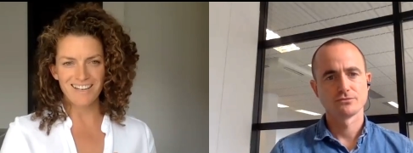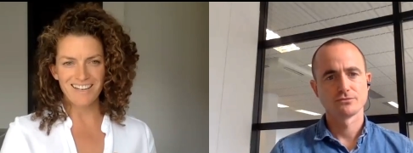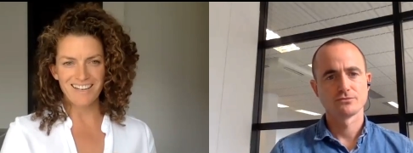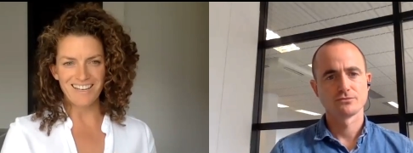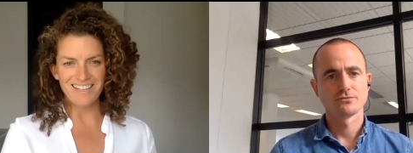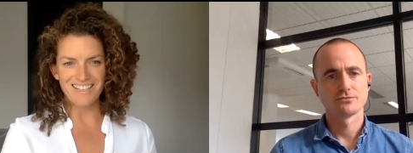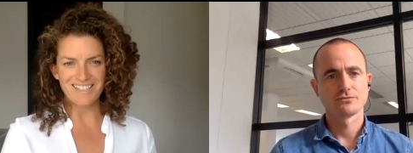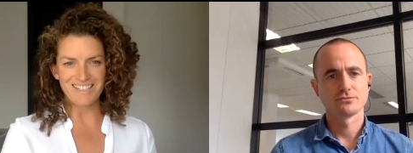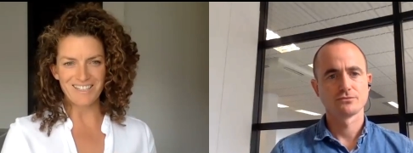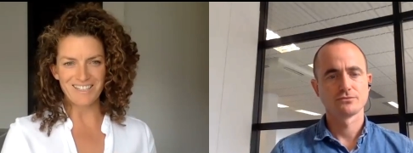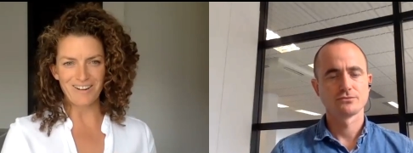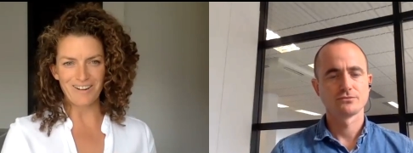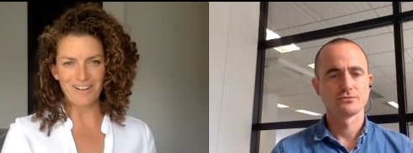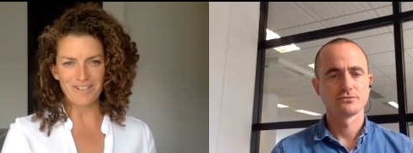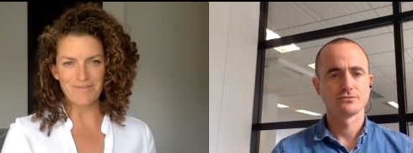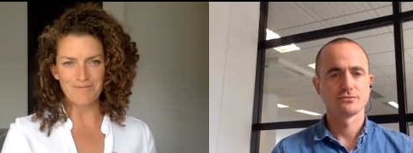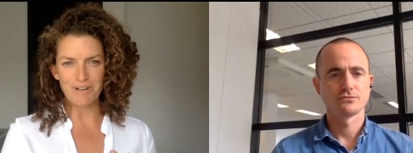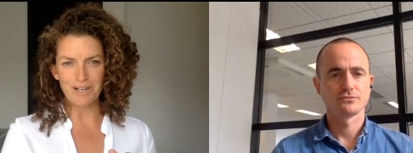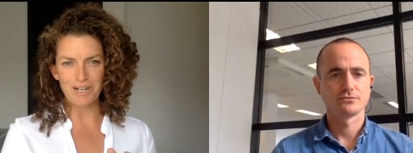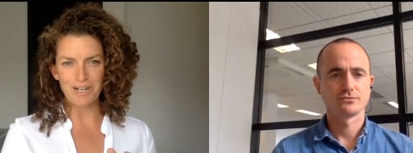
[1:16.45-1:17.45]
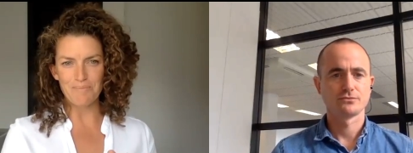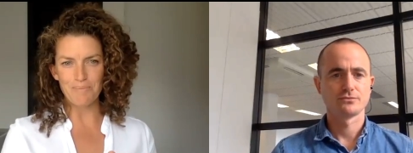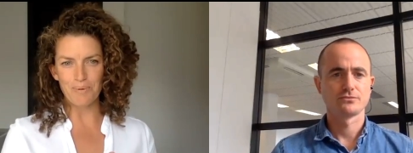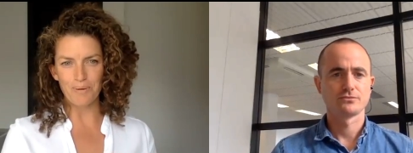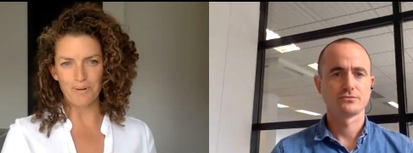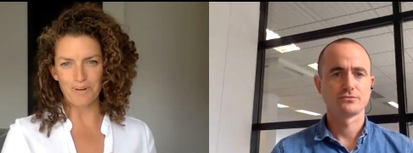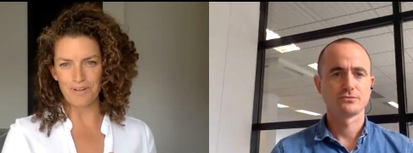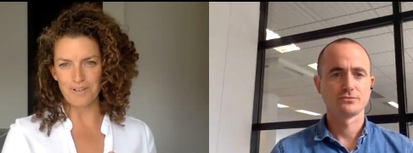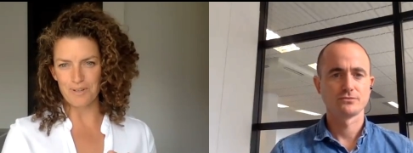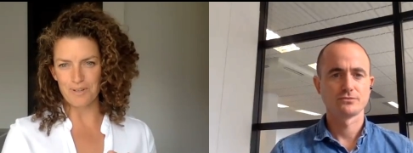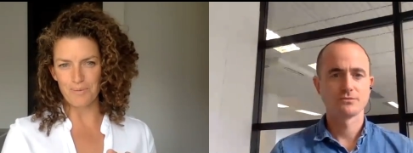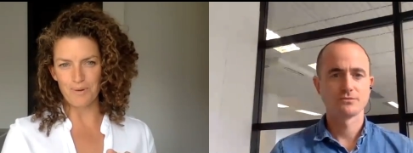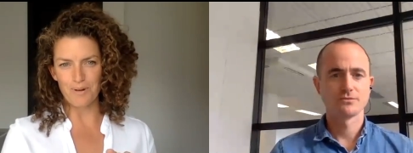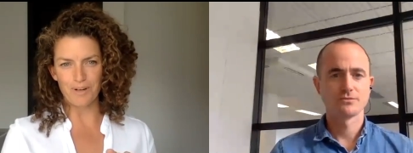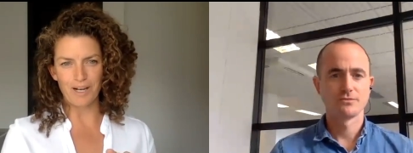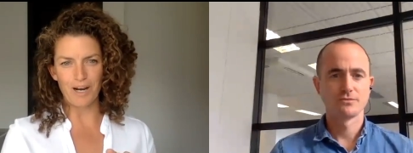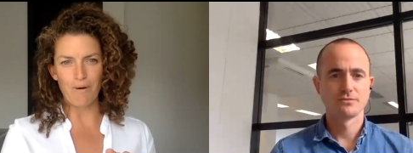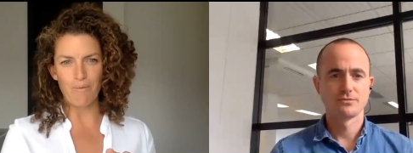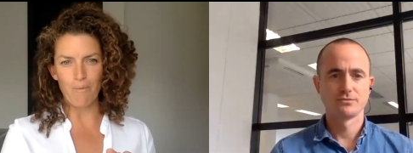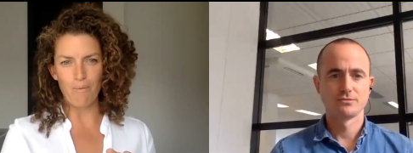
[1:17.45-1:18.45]
Speaker 1: is, you know, it's really important to work
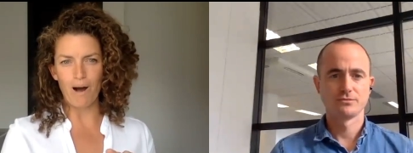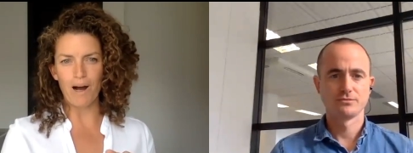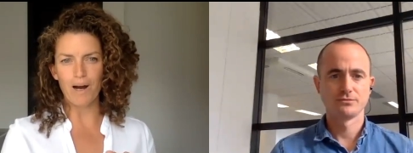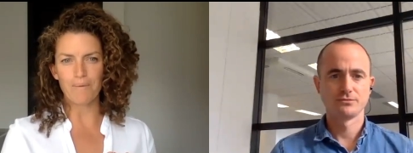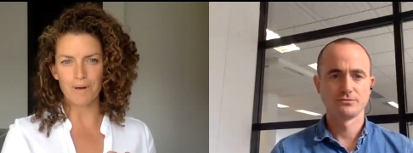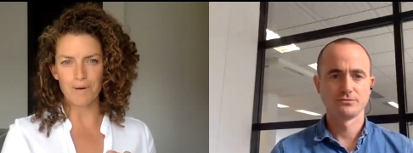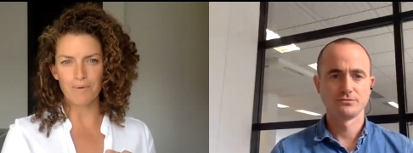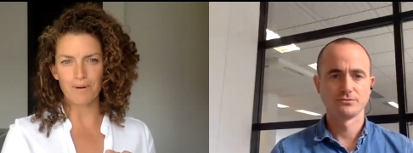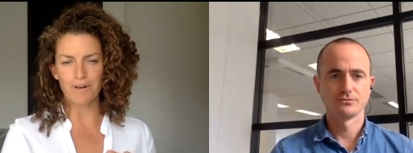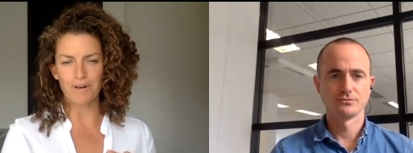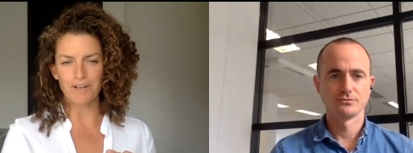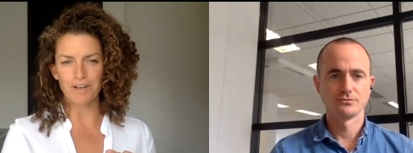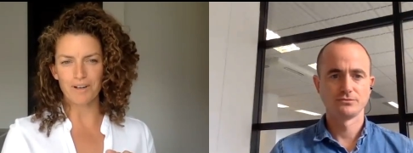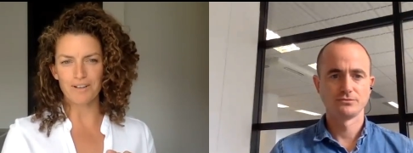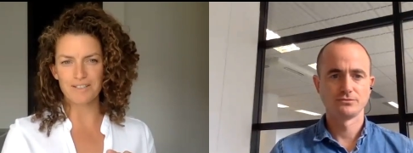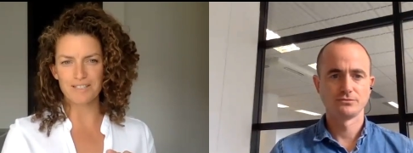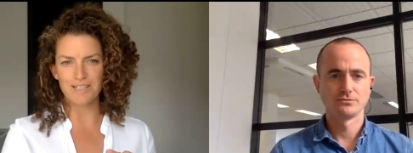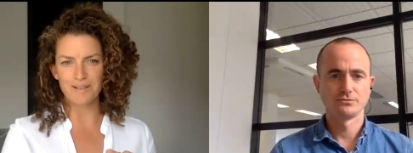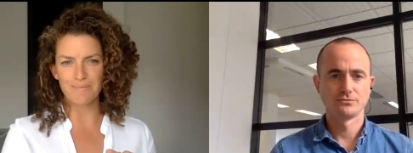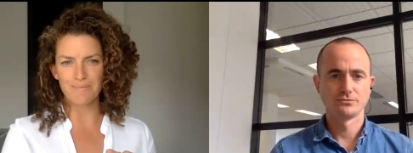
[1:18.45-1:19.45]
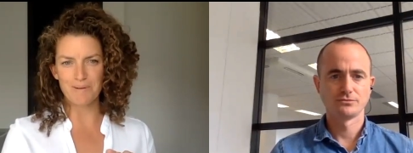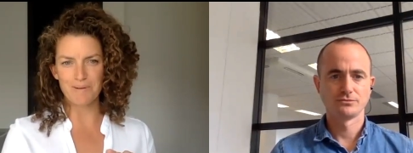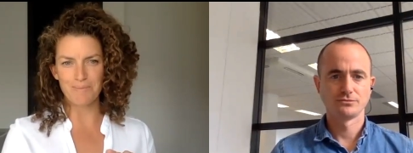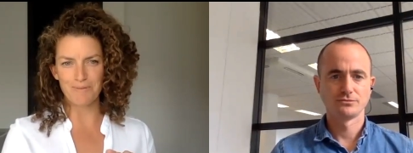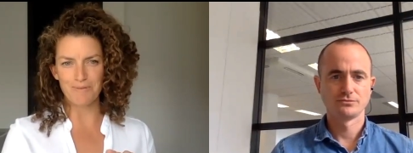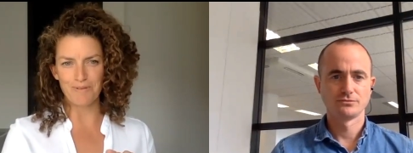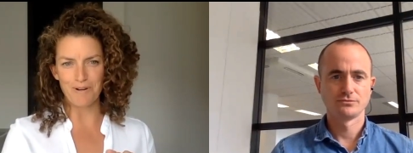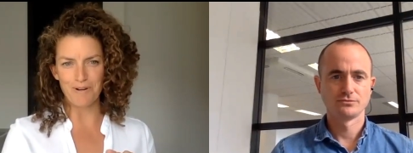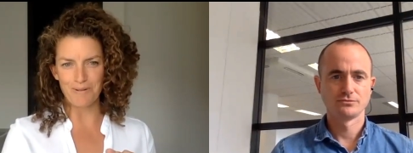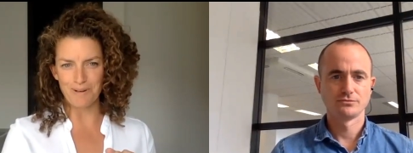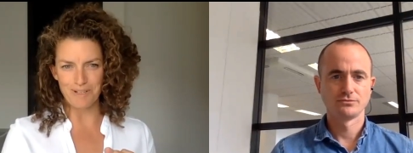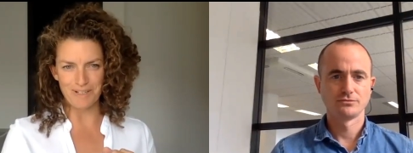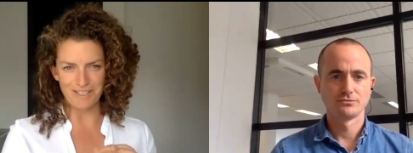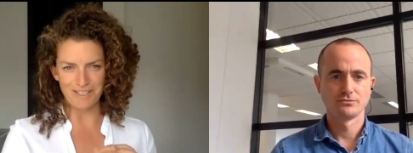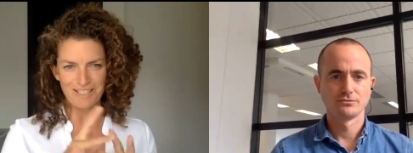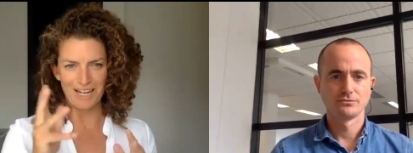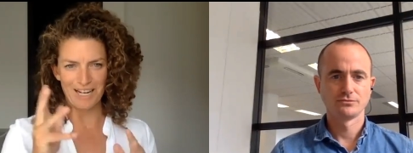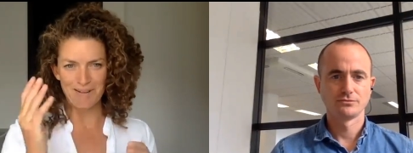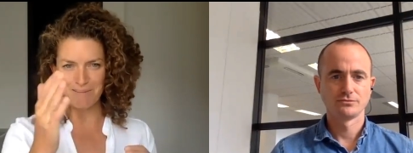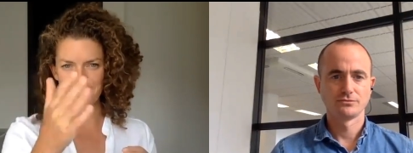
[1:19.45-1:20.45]
out why we want to go somewhere before we just
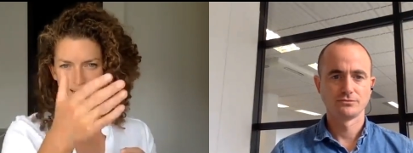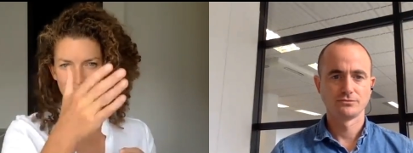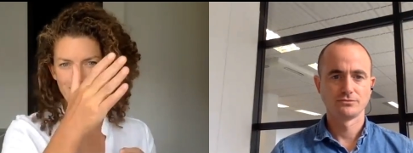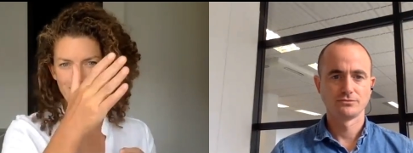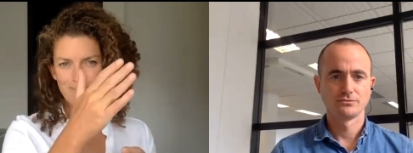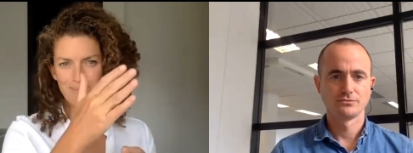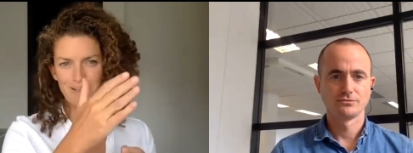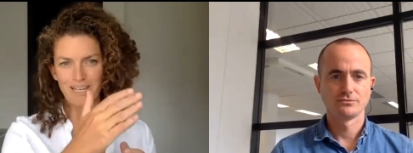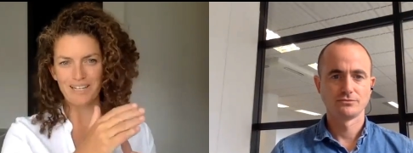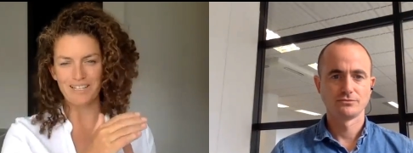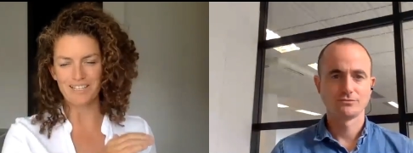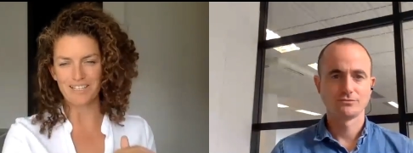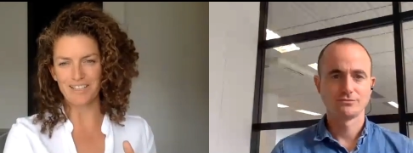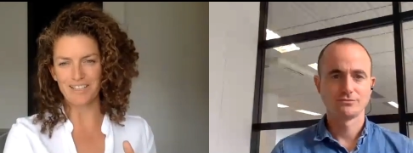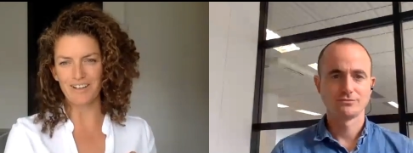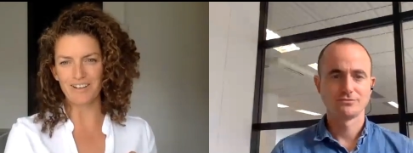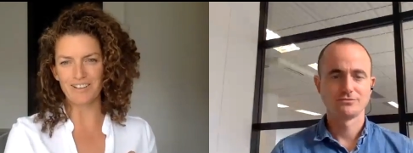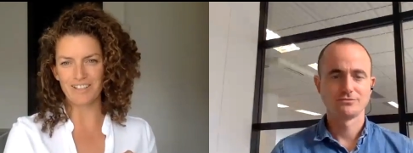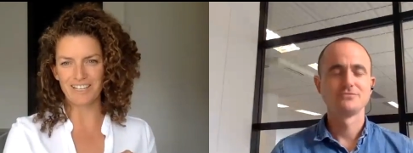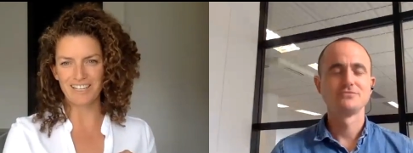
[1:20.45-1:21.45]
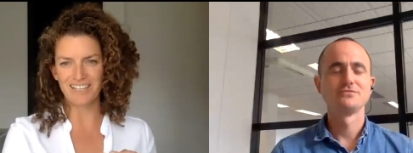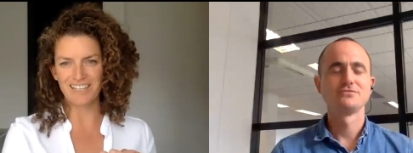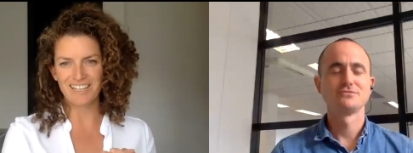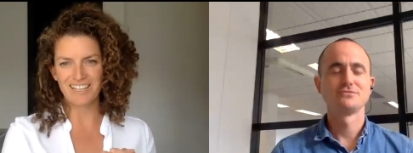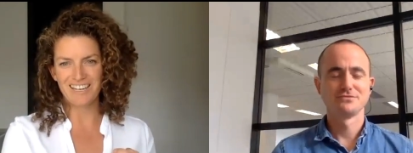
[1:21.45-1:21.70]
start making a plan to go there.